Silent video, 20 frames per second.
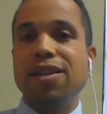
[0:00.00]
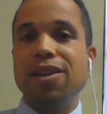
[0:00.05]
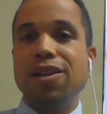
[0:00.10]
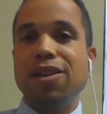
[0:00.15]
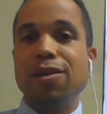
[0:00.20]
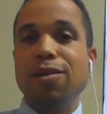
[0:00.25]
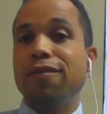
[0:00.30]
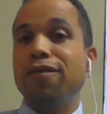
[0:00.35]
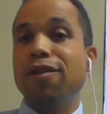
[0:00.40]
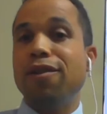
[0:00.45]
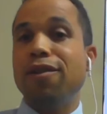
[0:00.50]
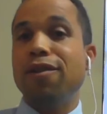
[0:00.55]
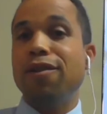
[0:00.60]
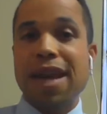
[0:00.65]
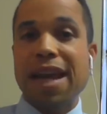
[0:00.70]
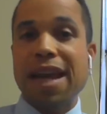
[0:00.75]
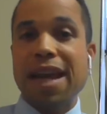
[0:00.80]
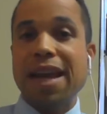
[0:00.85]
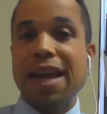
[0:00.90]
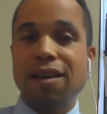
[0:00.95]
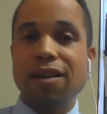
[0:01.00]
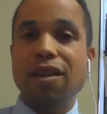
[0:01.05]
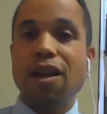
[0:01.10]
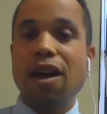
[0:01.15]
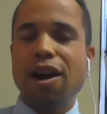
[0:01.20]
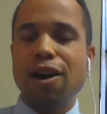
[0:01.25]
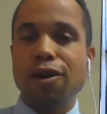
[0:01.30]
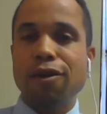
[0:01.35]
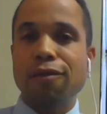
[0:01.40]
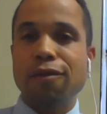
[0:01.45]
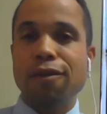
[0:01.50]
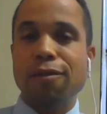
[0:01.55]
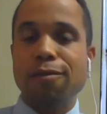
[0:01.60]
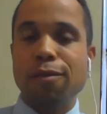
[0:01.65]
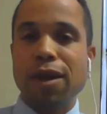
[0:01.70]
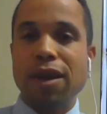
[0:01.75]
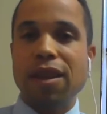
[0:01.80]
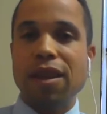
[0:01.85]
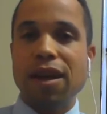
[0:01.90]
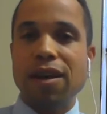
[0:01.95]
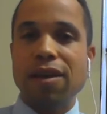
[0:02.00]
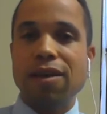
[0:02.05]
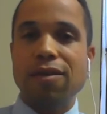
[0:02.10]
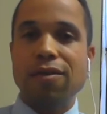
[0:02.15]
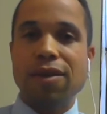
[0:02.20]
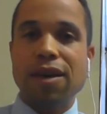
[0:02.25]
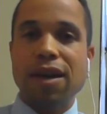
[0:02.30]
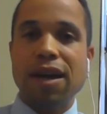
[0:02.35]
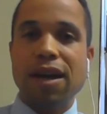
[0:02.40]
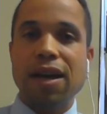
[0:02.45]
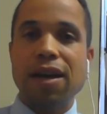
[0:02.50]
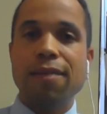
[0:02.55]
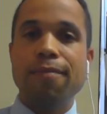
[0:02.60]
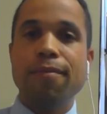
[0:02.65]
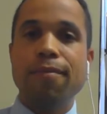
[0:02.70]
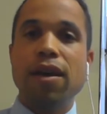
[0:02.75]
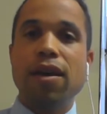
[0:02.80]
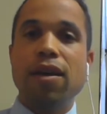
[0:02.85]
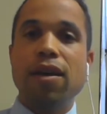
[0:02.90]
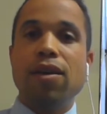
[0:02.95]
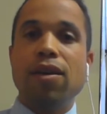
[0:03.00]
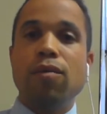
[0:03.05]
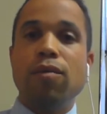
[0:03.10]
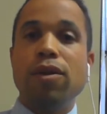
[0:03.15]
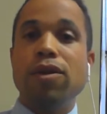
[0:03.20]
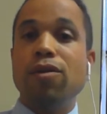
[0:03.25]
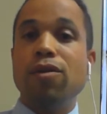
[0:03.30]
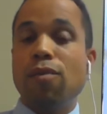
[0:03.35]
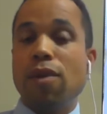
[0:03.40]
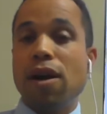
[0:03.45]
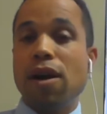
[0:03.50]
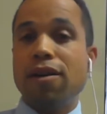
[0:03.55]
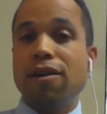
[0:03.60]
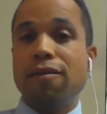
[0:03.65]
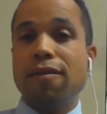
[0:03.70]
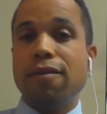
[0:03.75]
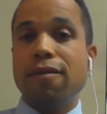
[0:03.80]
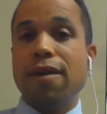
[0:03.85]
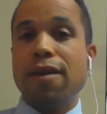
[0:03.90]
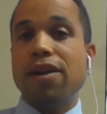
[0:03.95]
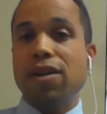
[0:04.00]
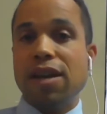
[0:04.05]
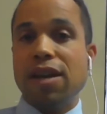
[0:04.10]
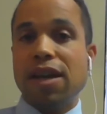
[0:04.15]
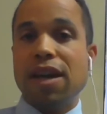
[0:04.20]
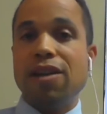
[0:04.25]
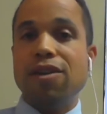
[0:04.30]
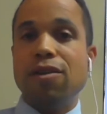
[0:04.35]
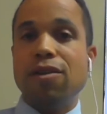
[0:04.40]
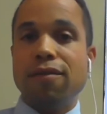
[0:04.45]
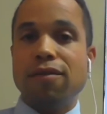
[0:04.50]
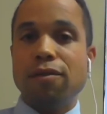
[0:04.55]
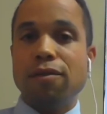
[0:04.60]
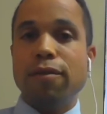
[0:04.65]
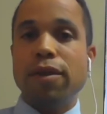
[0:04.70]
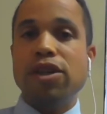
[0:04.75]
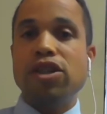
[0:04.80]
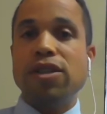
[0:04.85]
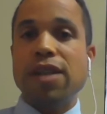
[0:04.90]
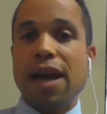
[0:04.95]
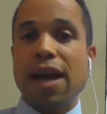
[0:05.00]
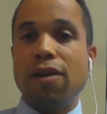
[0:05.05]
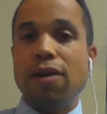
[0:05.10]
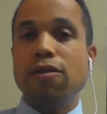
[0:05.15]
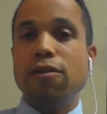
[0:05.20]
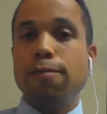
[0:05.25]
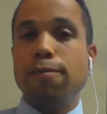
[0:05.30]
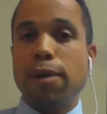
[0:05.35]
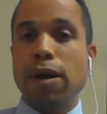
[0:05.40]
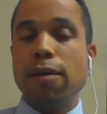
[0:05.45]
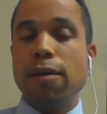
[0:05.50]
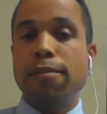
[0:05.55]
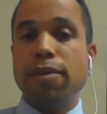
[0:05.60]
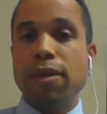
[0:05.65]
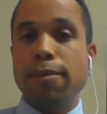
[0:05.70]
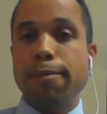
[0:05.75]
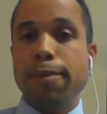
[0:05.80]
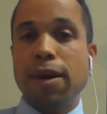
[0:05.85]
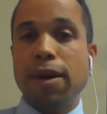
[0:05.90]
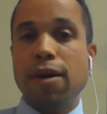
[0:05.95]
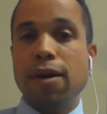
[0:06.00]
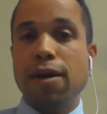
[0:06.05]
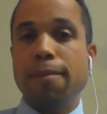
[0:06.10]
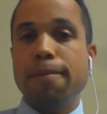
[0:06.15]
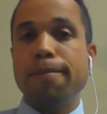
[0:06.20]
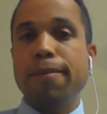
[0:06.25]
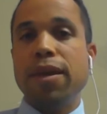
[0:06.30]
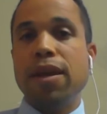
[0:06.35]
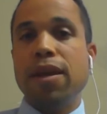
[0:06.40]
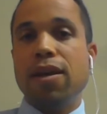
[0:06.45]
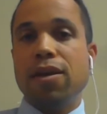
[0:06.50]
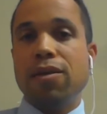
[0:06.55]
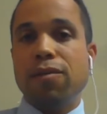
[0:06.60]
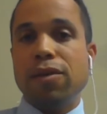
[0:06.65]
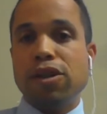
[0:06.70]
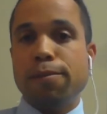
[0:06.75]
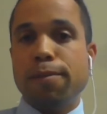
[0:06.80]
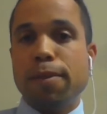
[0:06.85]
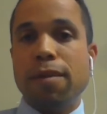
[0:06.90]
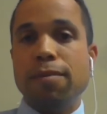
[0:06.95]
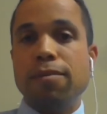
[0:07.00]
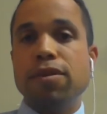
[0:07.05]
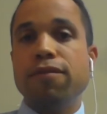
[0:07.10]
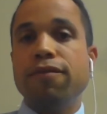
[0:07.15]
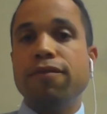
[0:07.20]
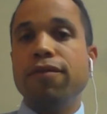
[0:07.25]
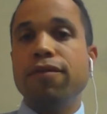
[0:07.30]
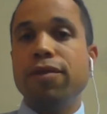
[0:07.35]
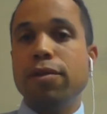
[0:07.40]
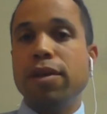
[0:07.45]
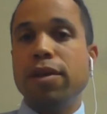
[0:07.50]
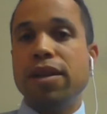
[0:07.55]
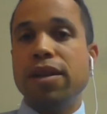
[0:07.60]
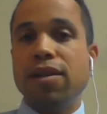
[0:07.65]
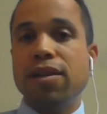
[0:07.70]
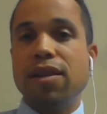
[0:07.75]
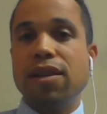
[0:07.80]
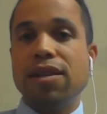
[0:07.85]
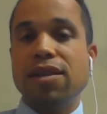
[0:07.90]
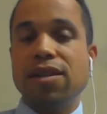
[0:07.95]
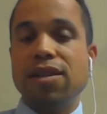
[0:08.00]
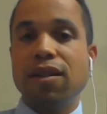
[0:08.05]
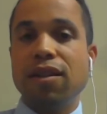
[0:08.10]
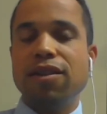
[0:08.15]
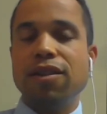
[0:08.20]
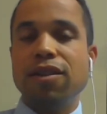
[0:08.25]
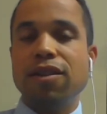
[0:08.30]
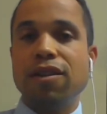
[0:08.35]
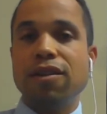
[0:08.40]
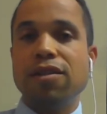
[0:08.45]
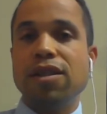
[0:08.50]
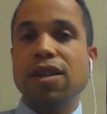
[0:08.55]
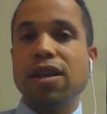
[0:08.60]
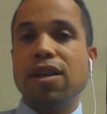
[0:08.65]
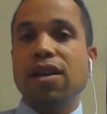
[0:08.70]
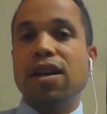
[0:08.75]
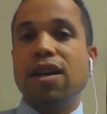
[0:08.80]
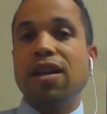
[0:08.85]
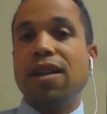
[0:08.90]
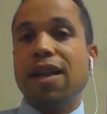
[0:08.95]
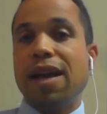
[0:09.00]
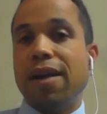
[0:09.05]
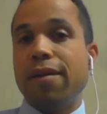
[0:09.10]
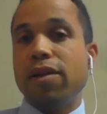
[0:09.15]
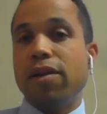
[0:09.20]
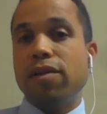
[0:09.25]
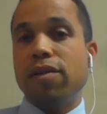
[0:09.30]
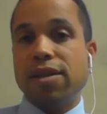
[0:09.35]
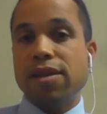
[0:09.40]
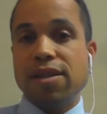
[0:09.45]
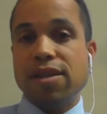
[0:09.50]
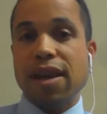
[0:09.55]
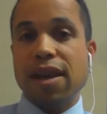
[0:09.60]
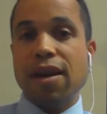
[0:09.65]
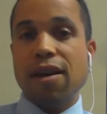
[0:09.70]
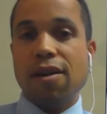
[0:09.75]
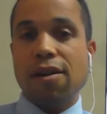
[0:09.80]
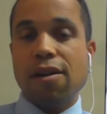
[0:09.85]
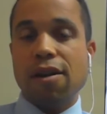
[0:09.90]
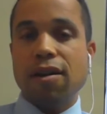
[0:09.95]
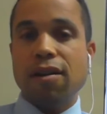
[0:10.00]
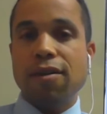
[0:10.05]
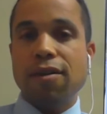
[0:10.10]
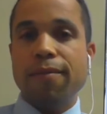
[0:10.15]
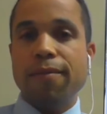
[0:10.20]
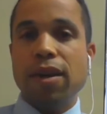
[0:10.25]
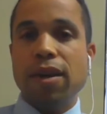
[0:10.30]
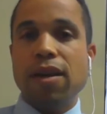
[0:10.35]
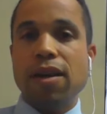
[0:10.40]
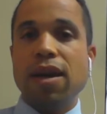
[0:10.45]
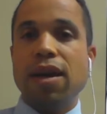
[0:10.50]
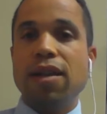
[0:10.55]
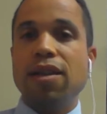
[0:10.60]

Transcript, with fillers: can see you if you're naked in a locker room with it, okay? When you want an erection, again, you have to reach down, you pump the pump, which pumps fluid into the cylinders, allowing you to stay hard.